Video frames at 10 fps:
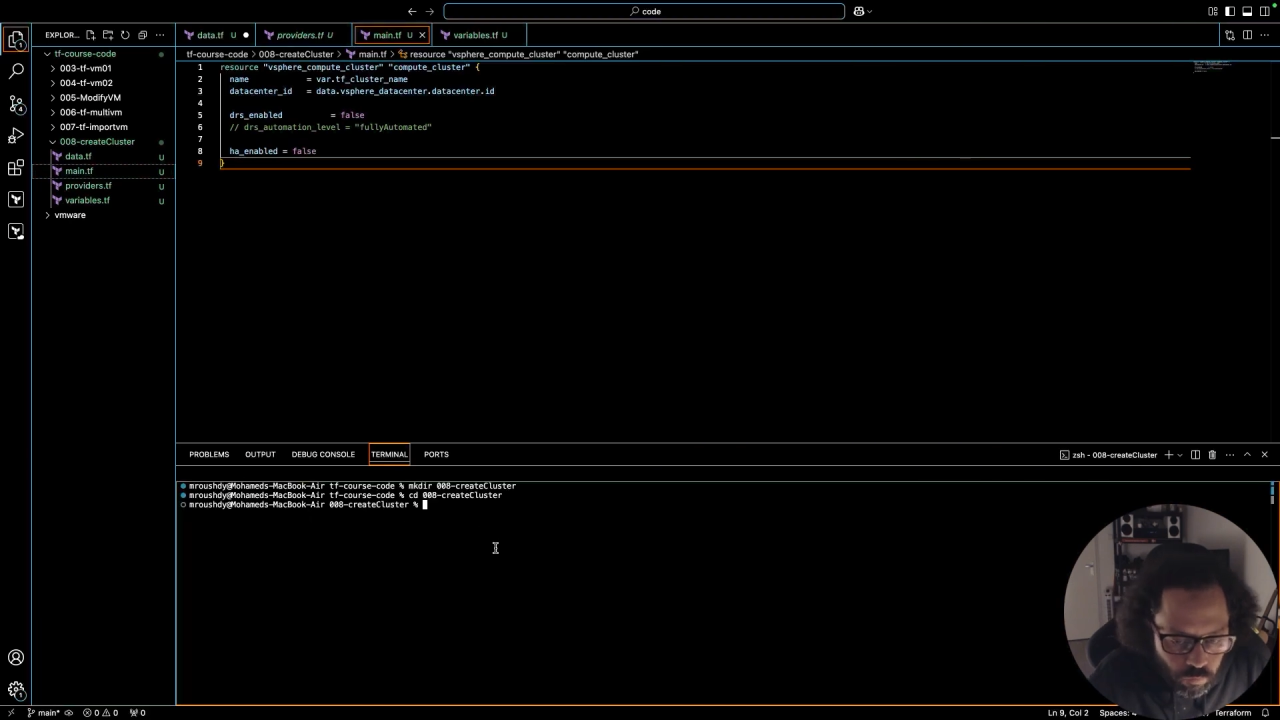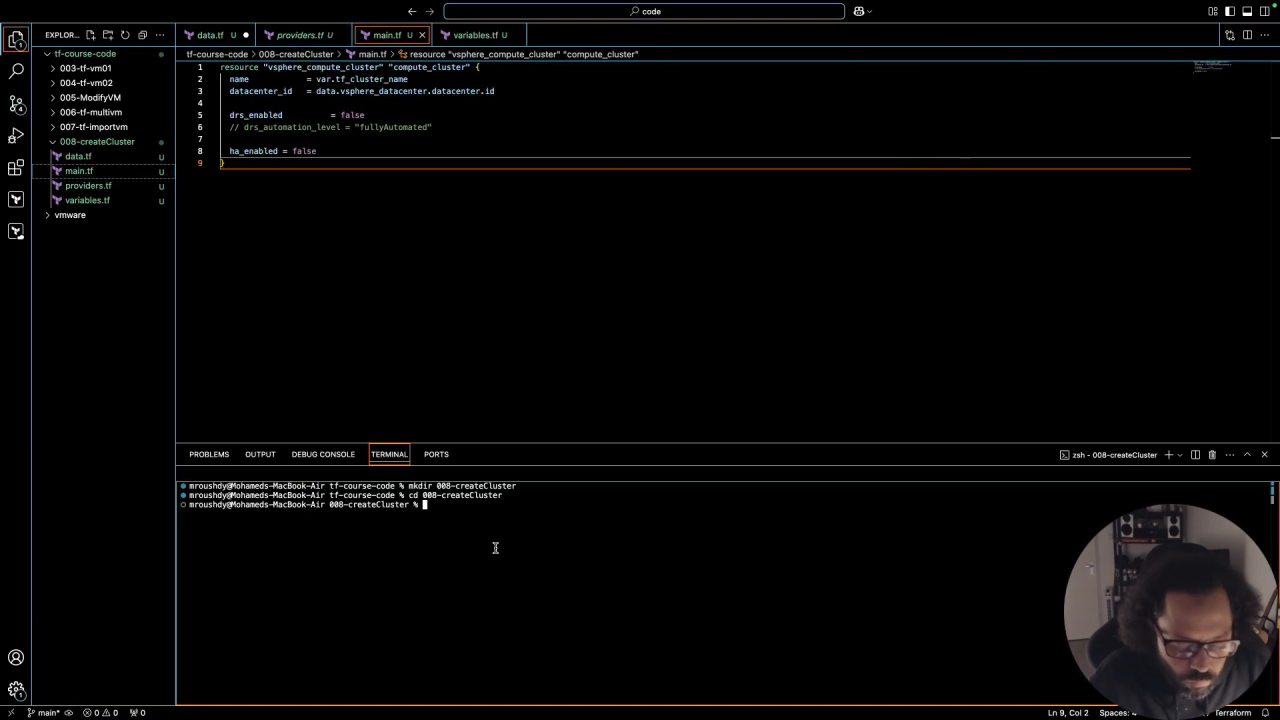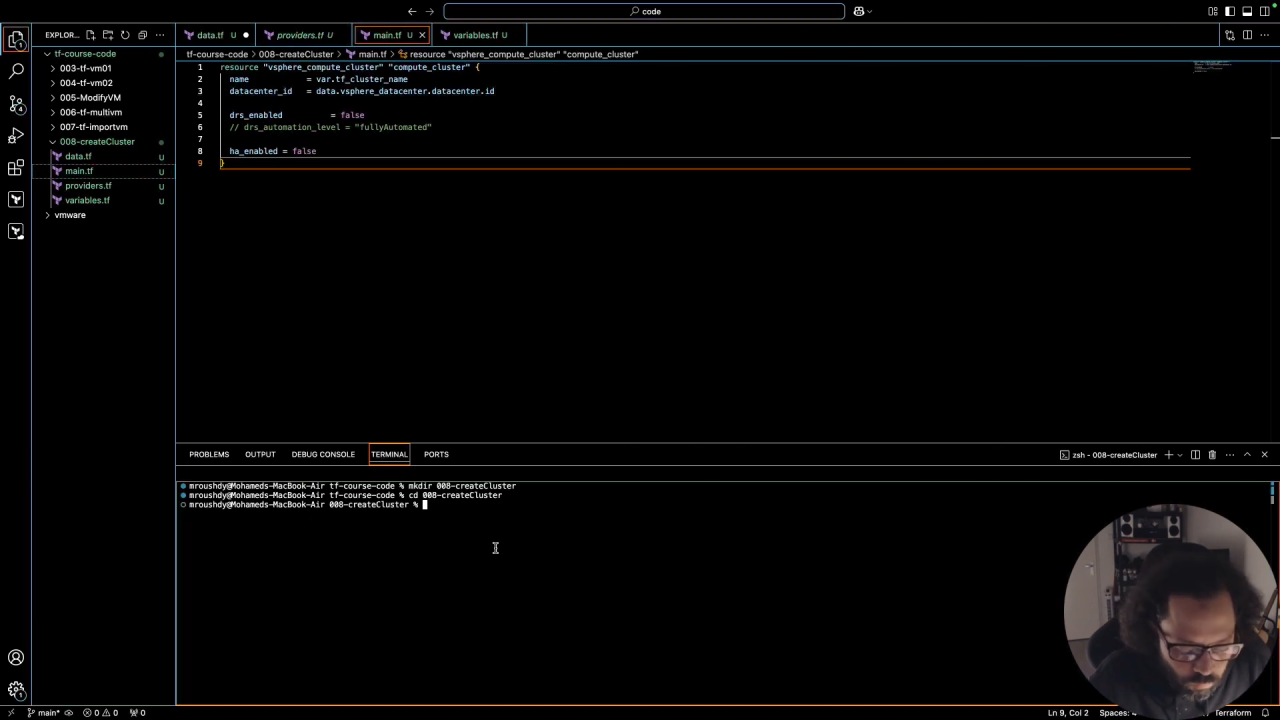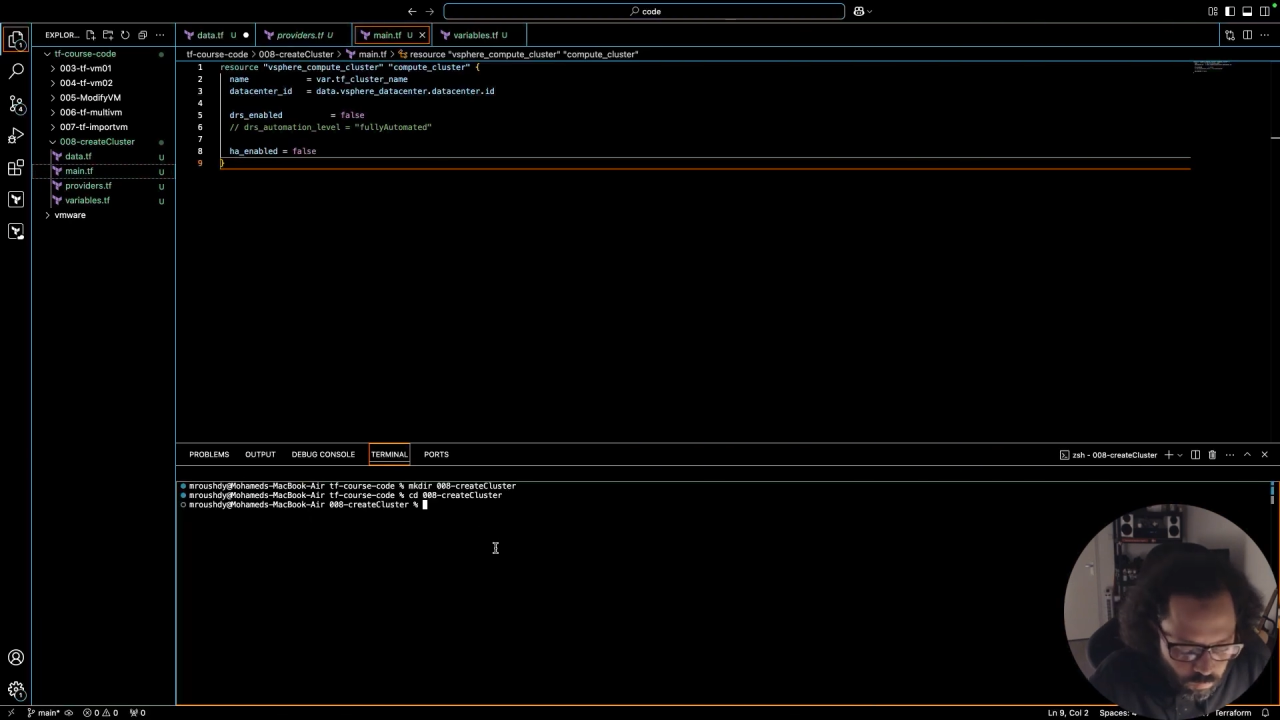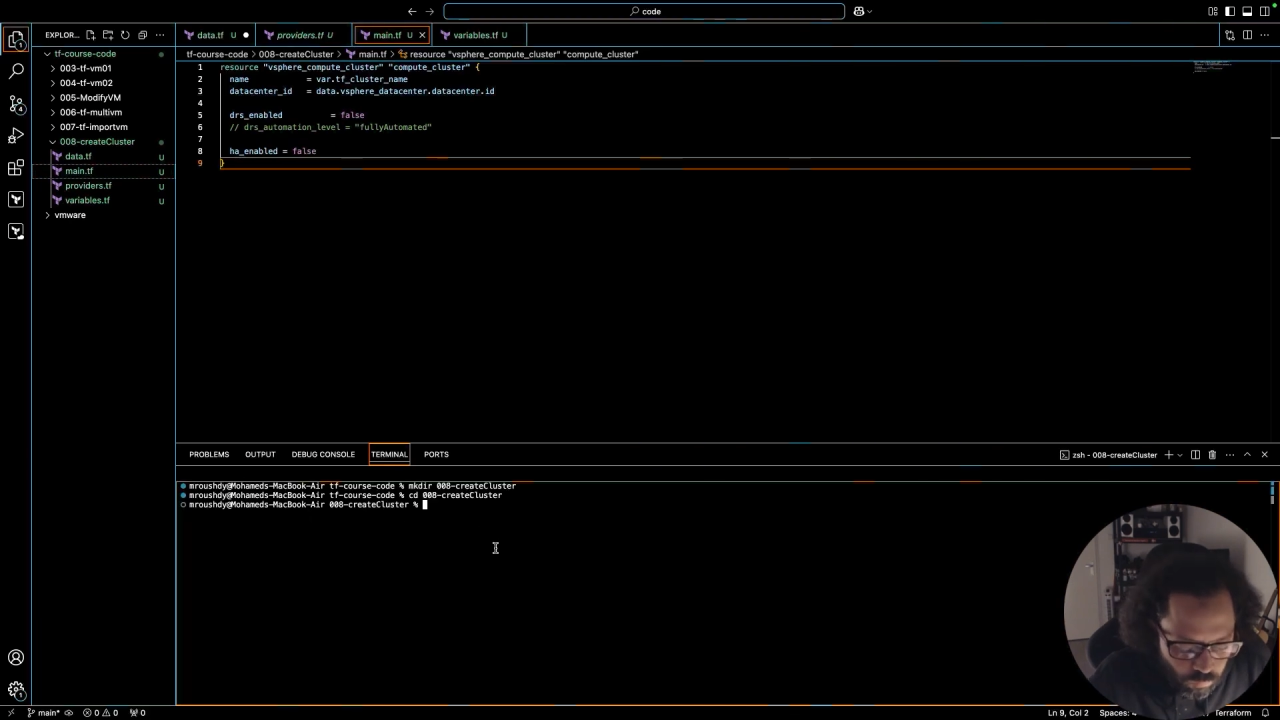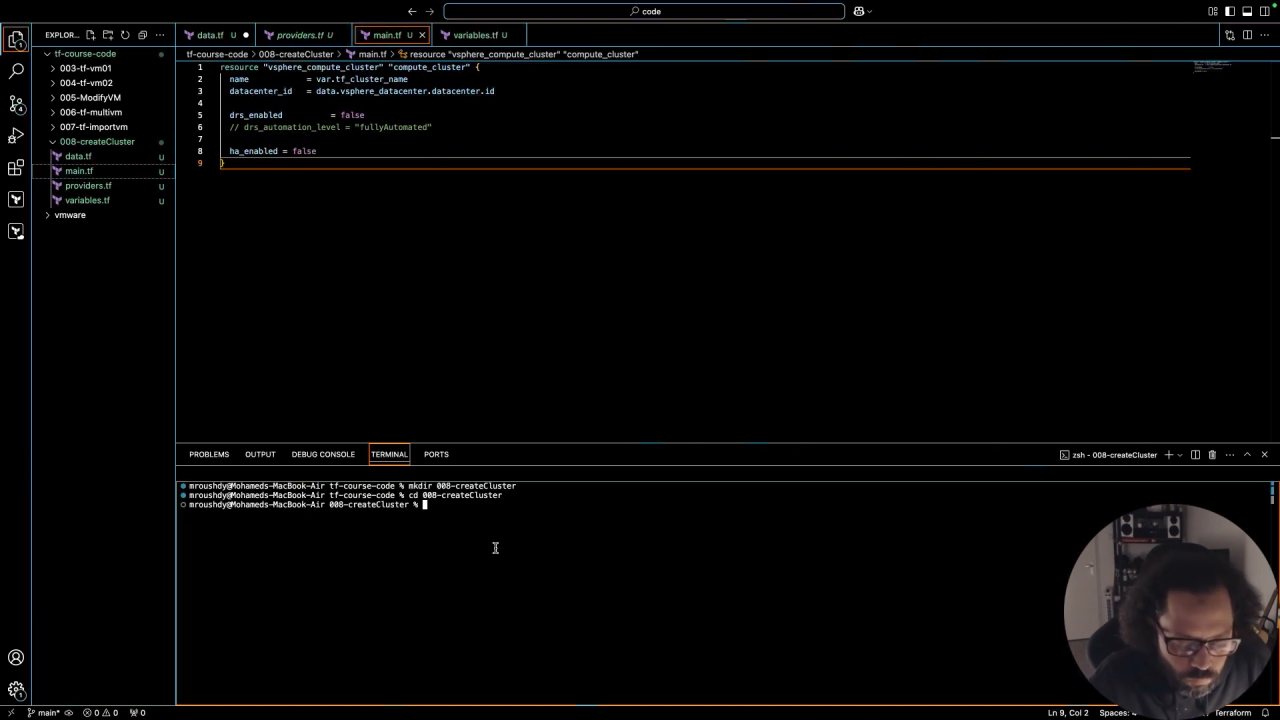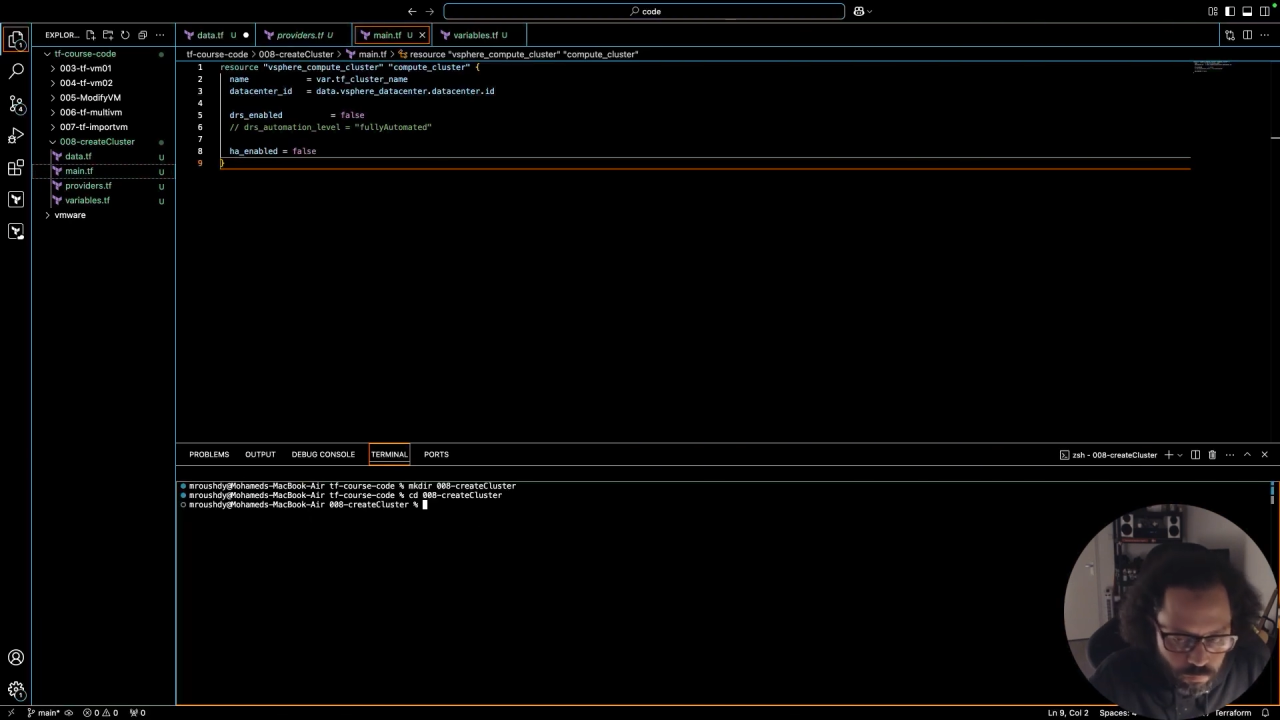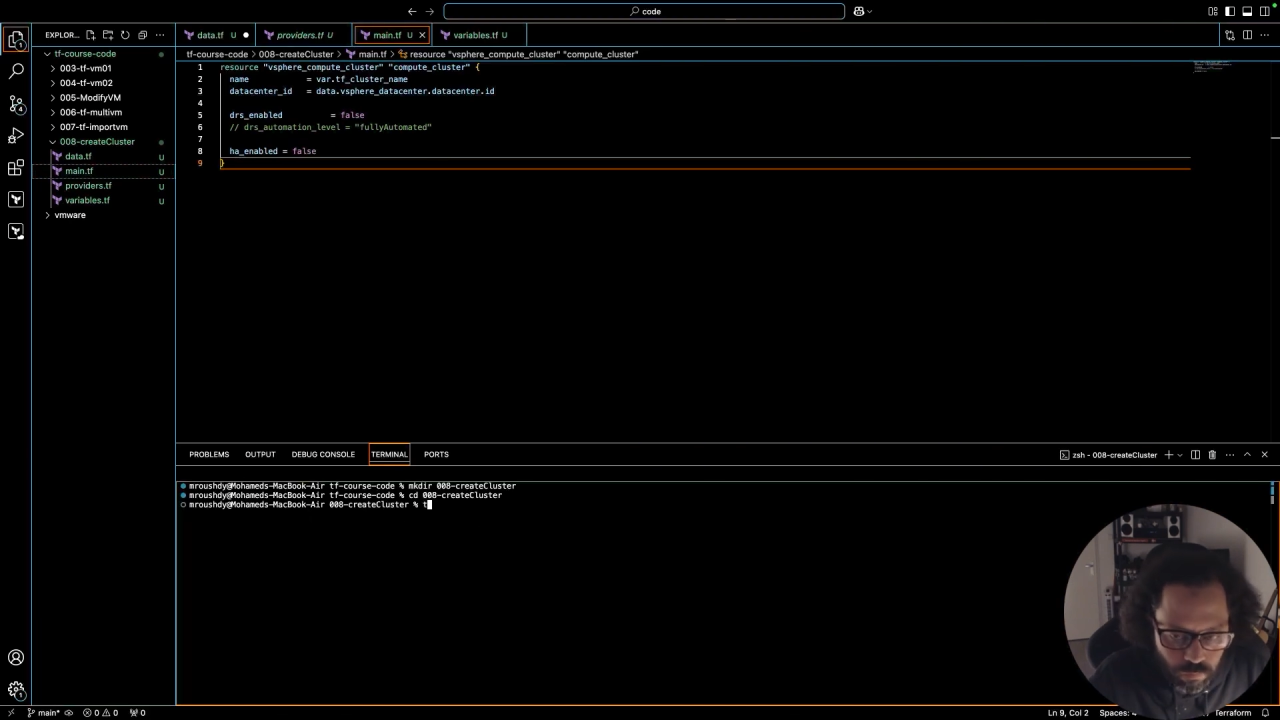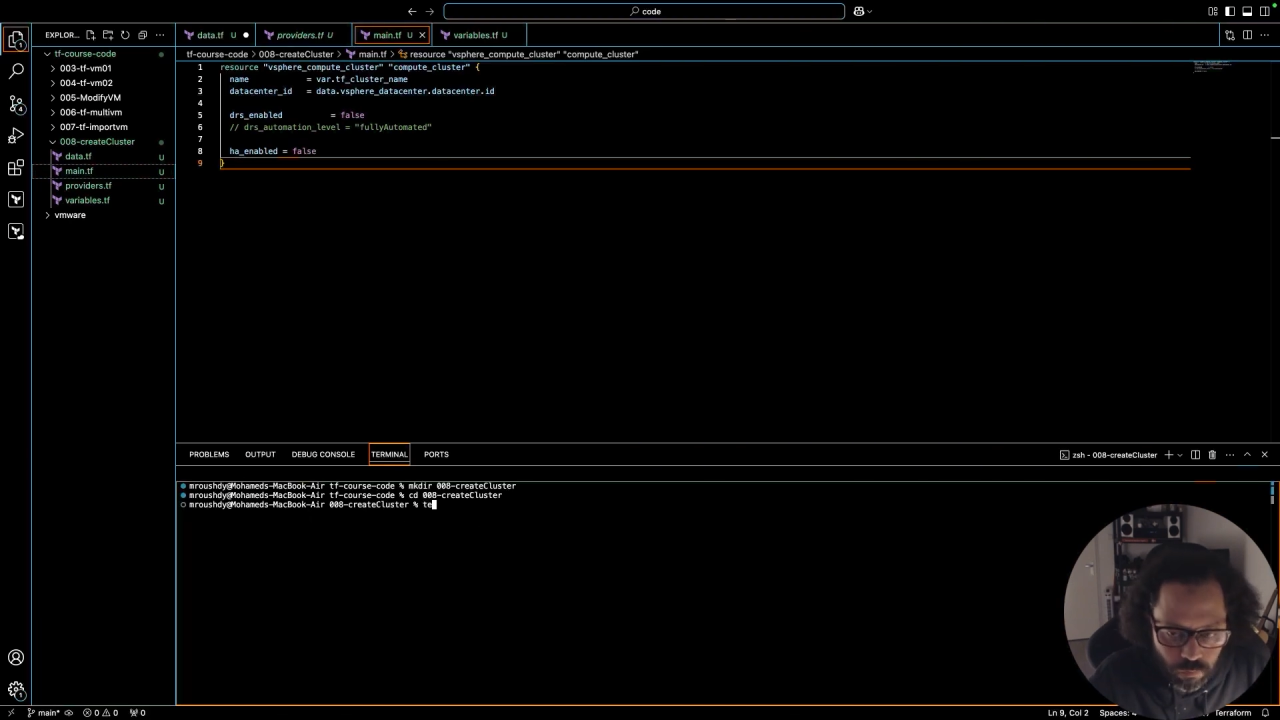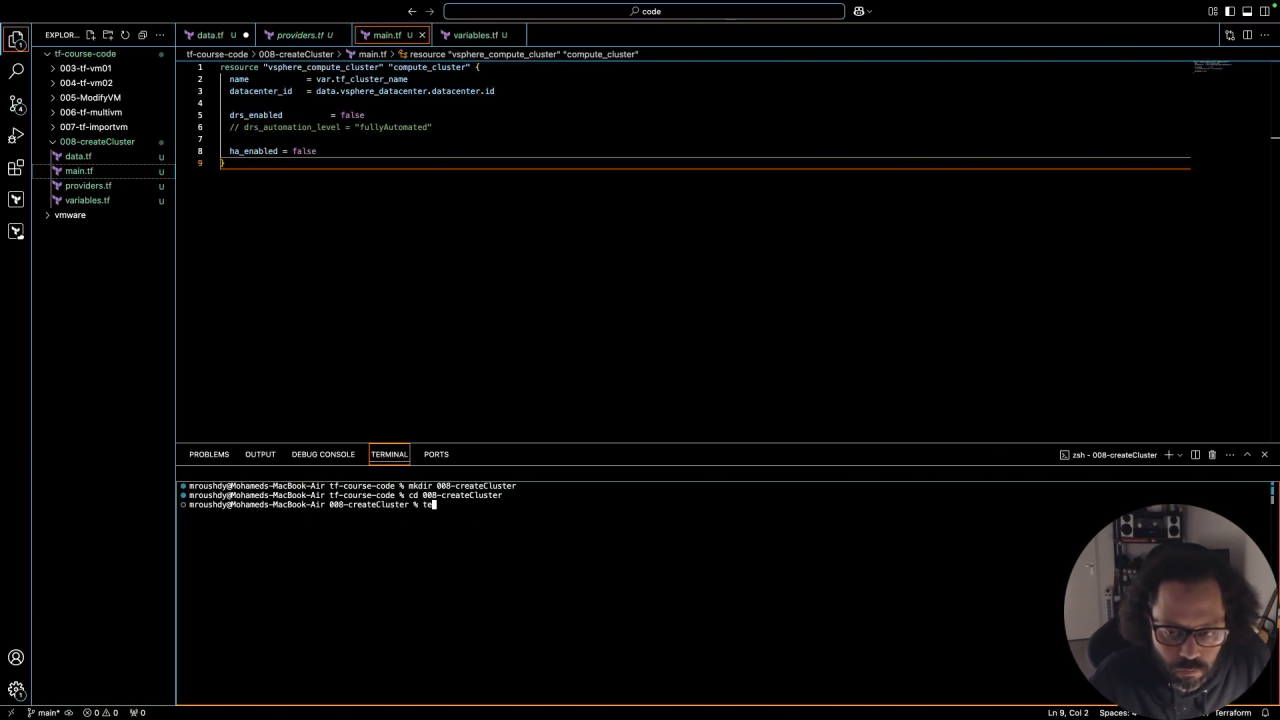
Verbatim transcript: so